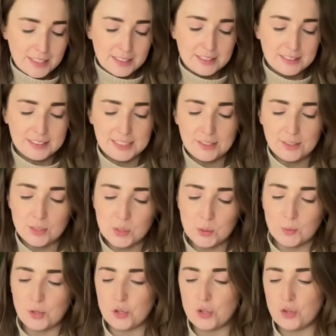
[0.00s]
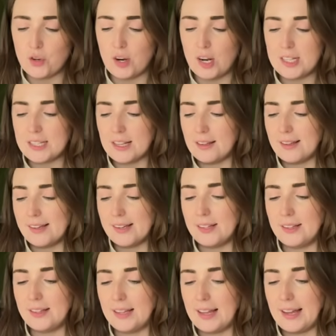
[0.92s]
He also enjoys a
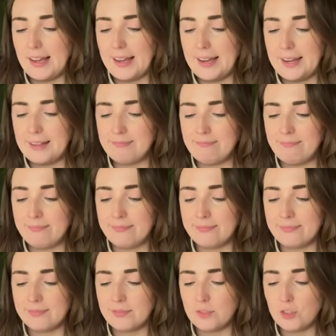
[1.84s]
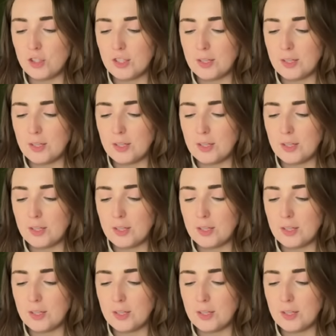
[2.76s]
little, just